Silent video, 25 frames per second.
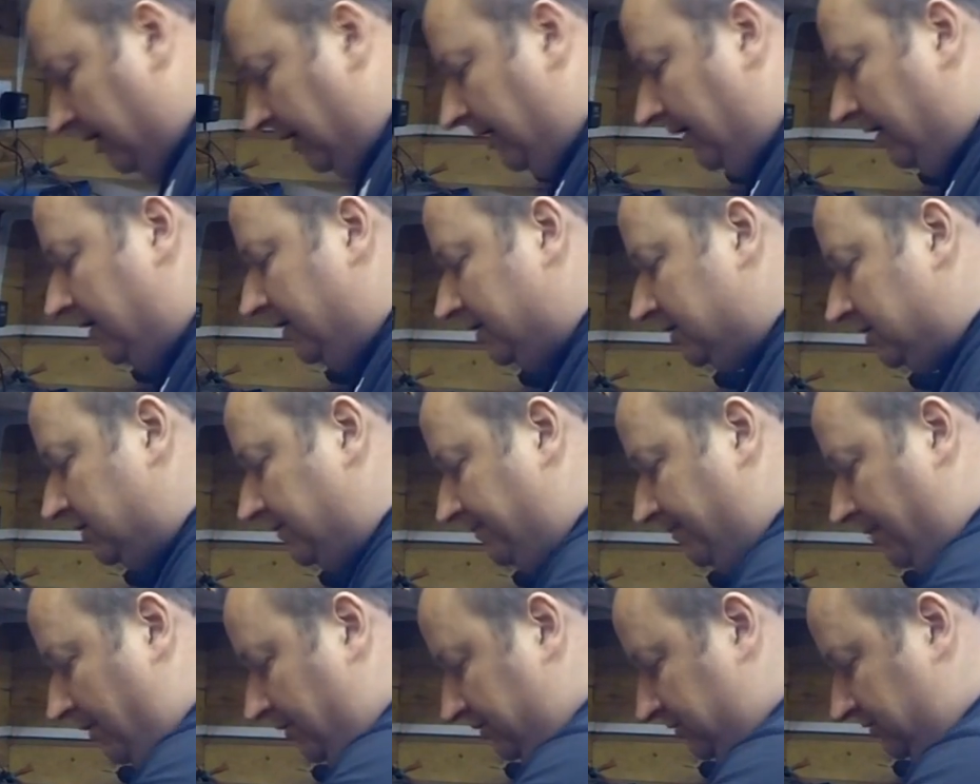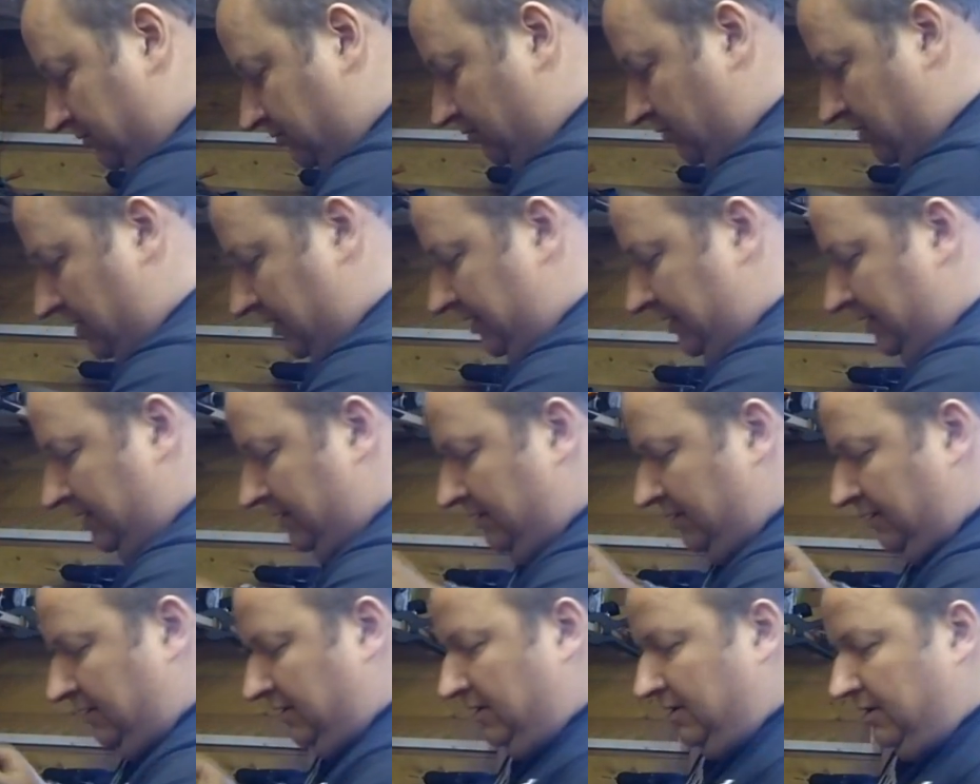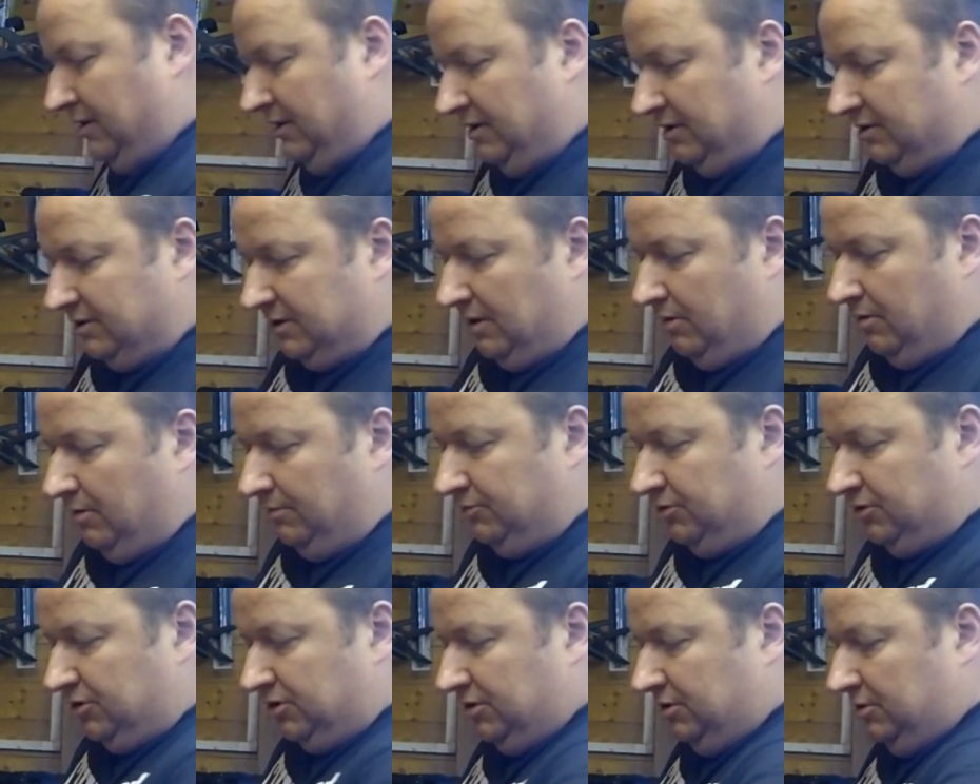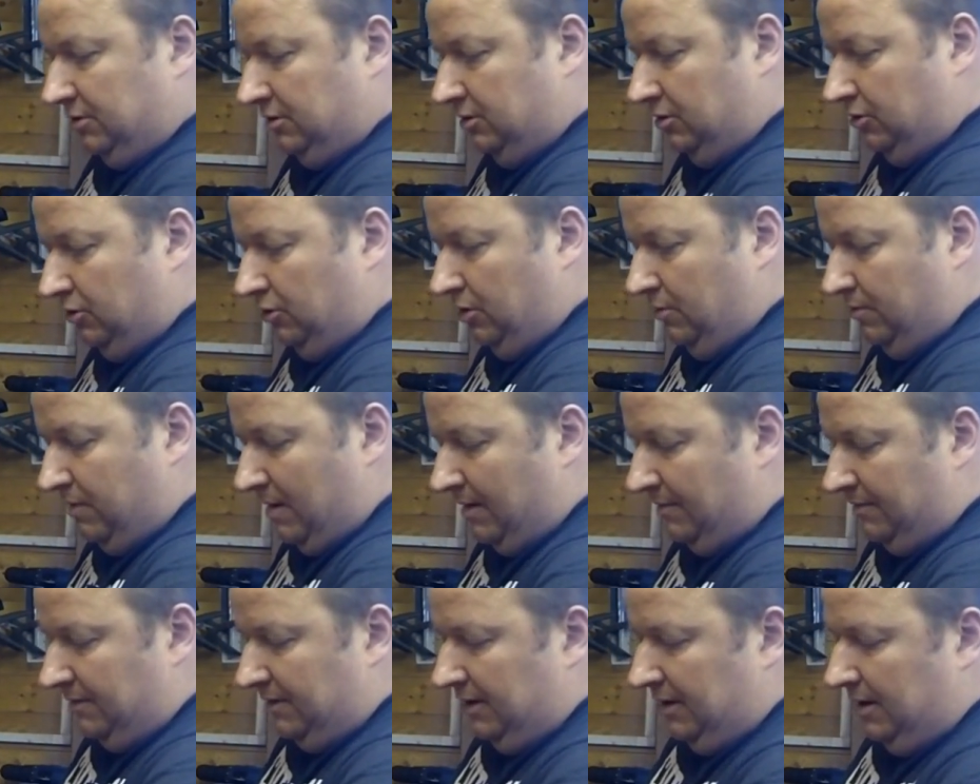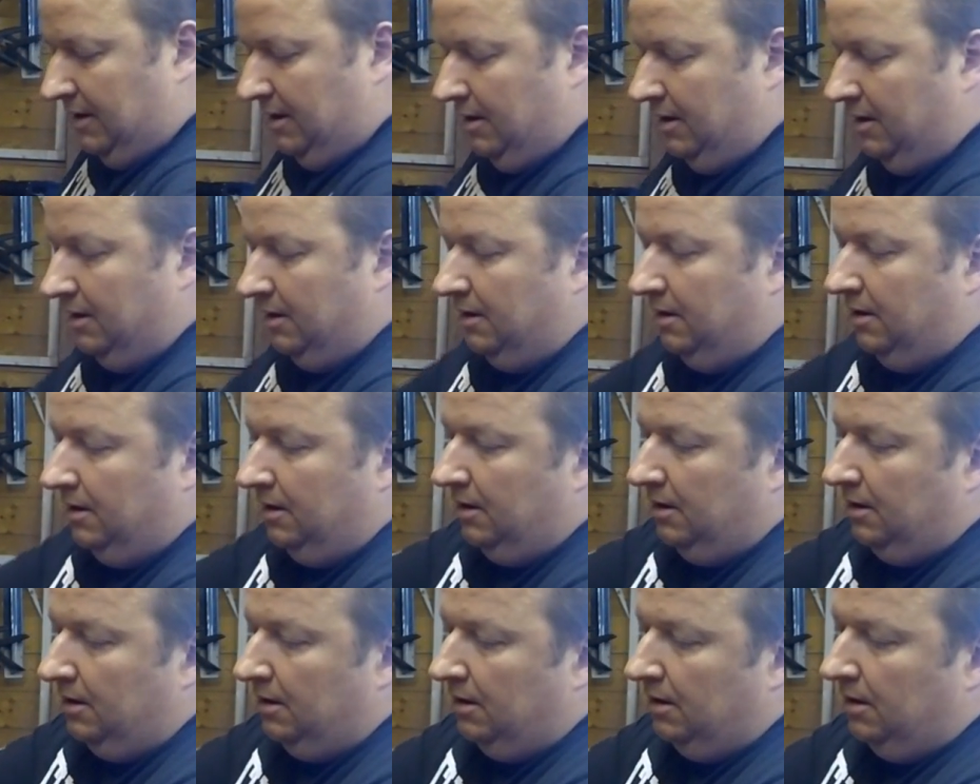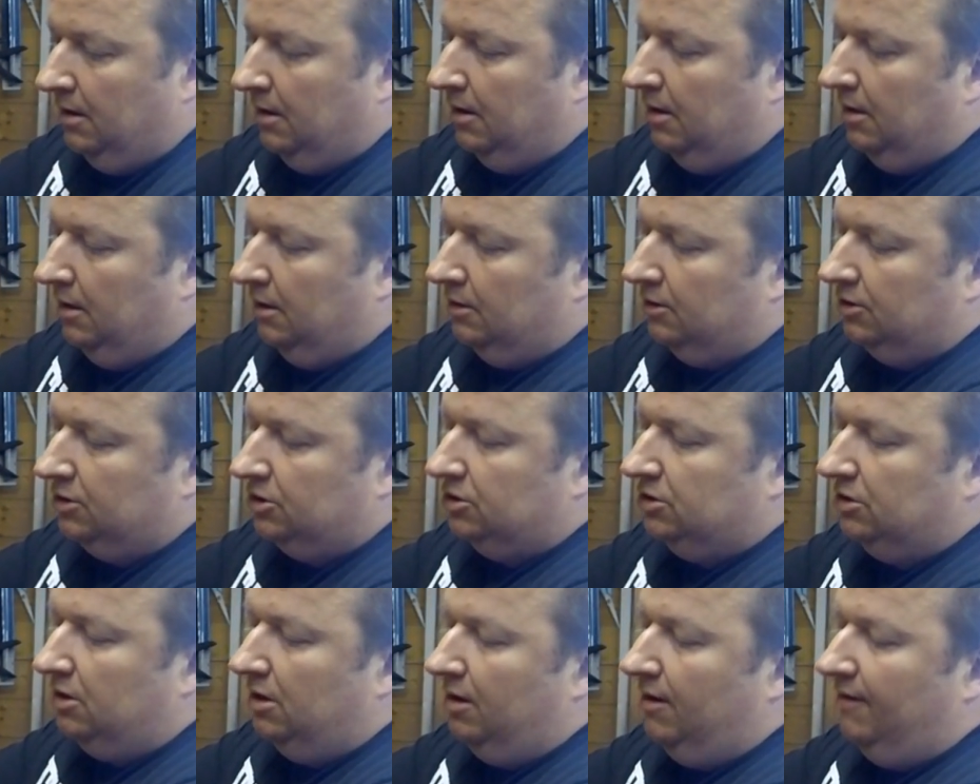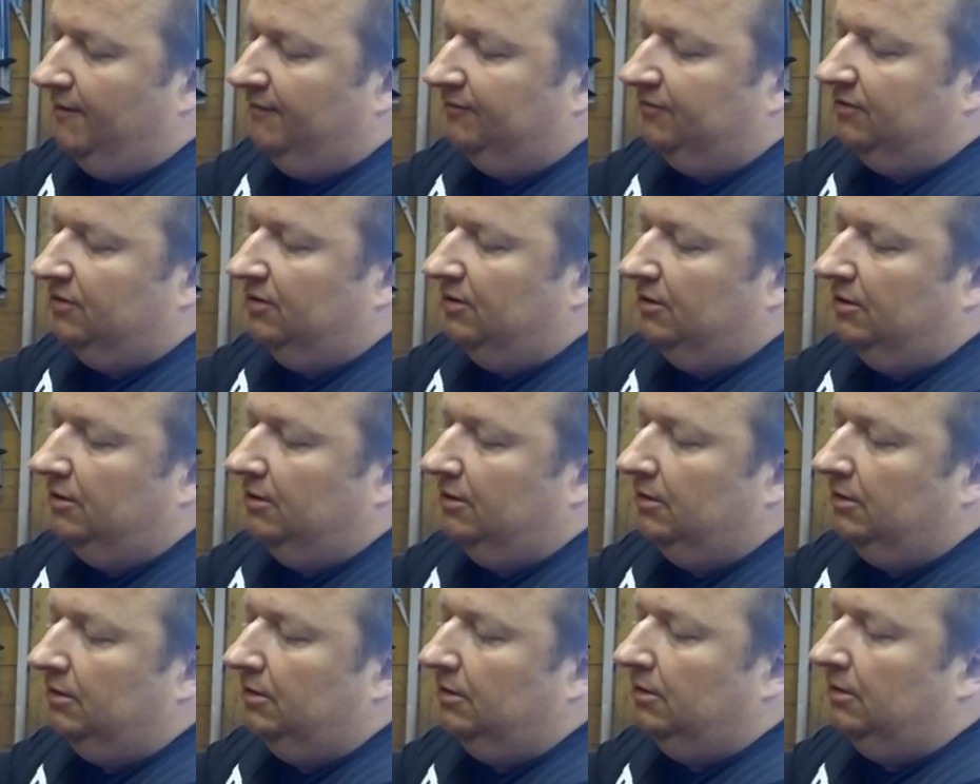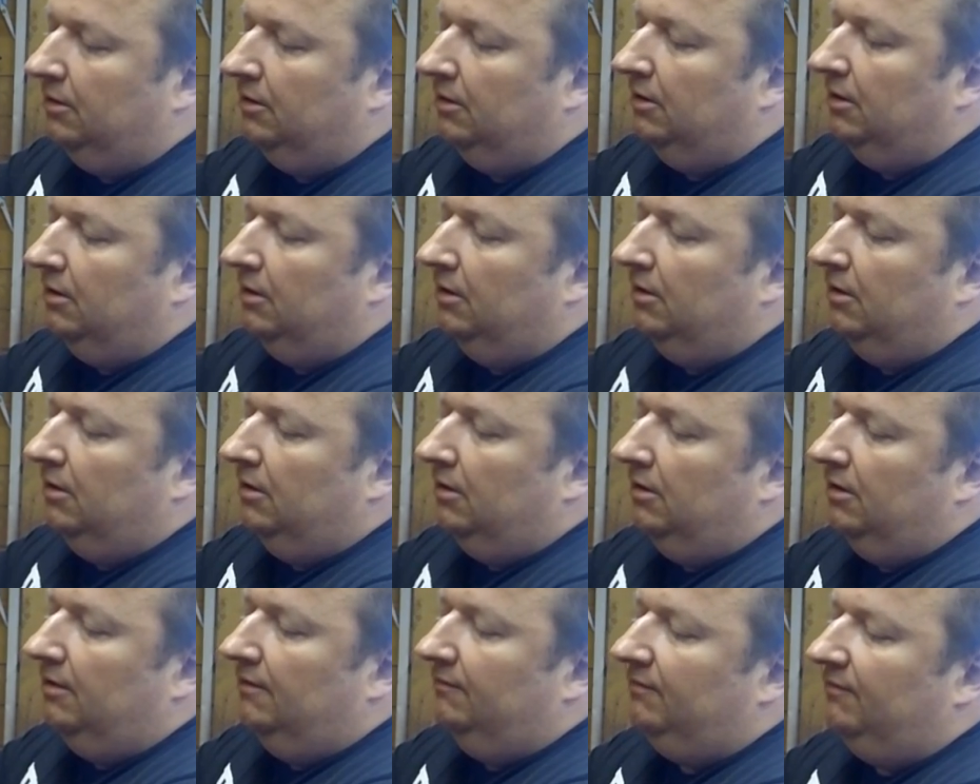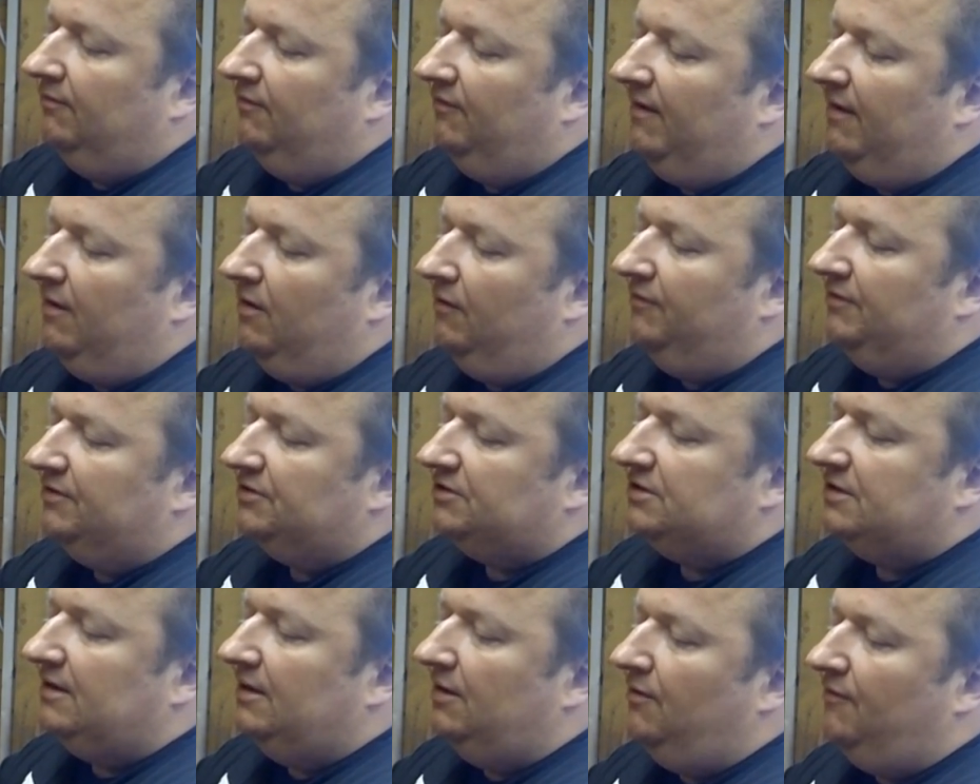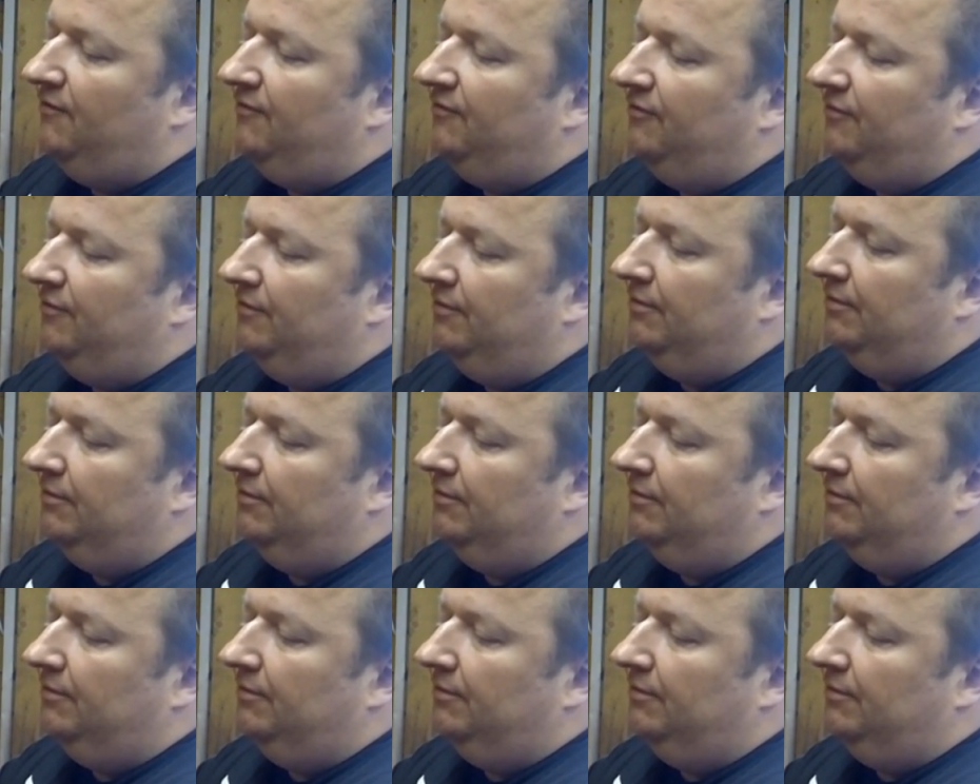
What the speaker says: and it's the bottom one. So I'm just going to lube up the shaft of the valve itself